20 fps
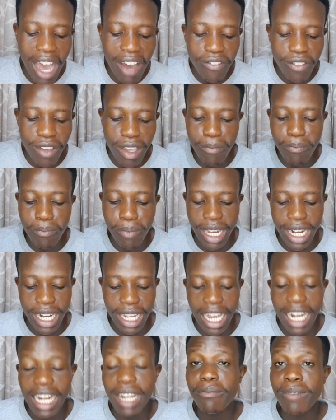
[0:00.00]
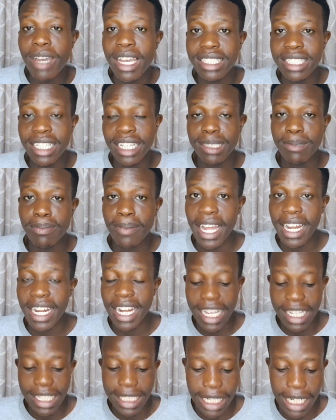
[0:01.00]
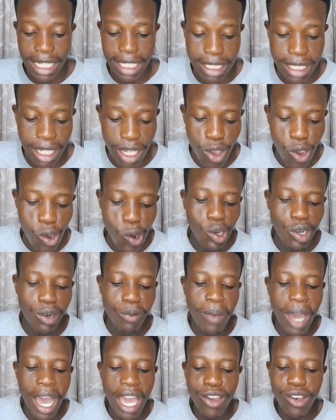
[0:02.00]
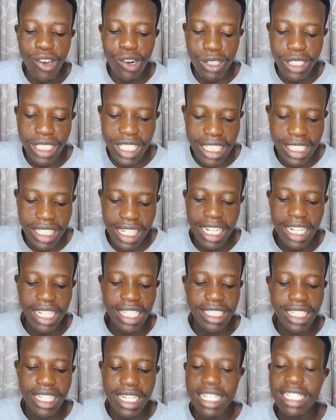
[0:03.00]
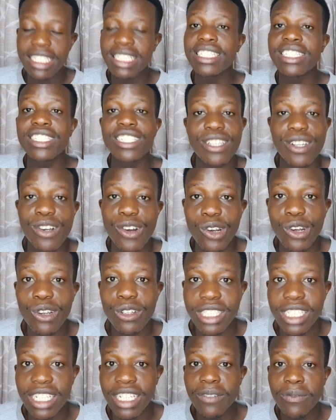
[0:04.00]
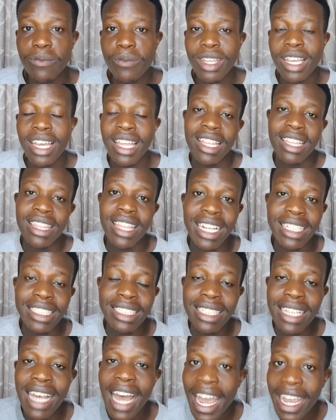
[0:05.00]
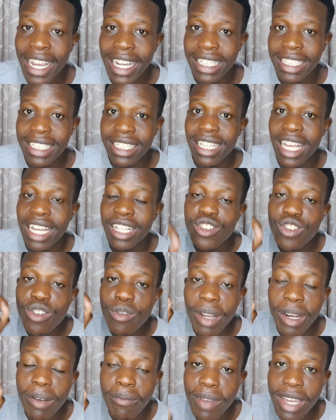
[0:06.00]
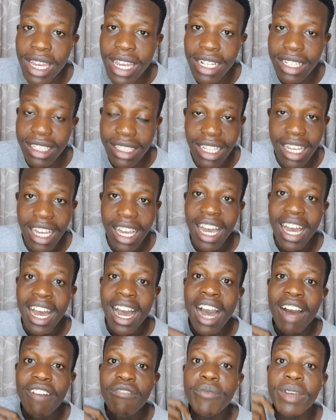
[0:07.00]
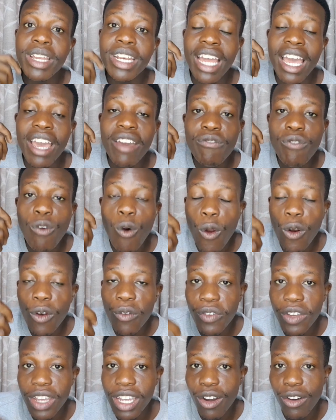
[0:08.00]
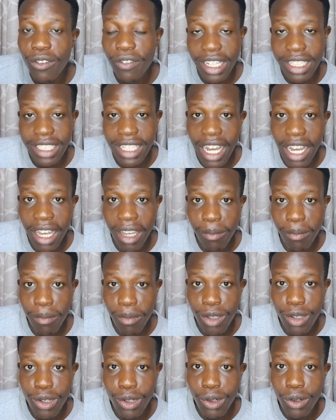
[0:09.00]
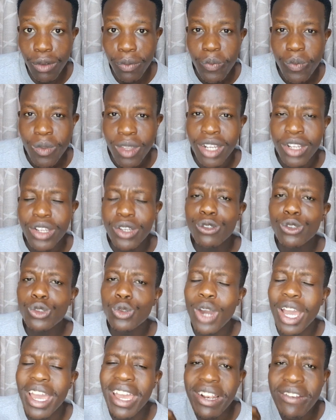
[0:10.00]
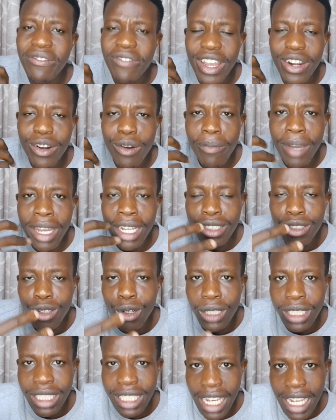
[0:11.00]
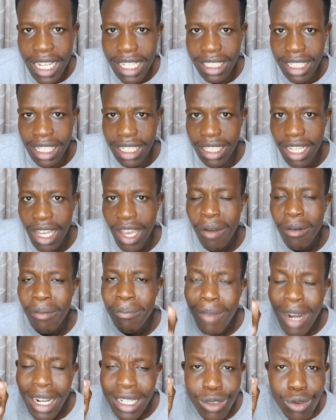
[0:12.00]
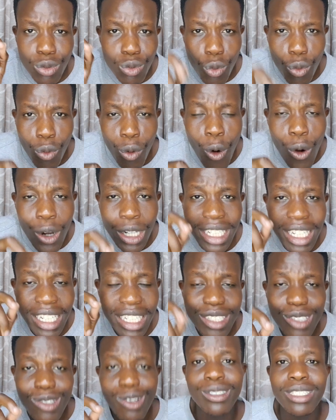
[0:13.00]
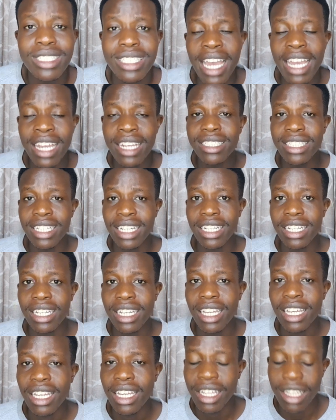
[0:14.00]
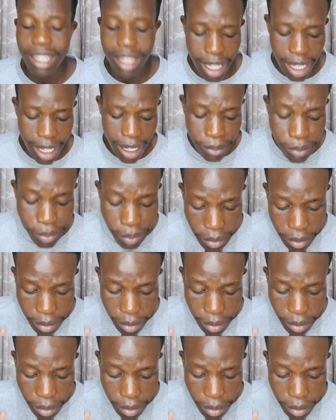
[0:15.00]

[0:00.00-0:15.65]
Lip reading: empirically based explanations on biology, genetics, geology that cite that human beings have been evolving over time, due to environmental changes. But what is not cited in the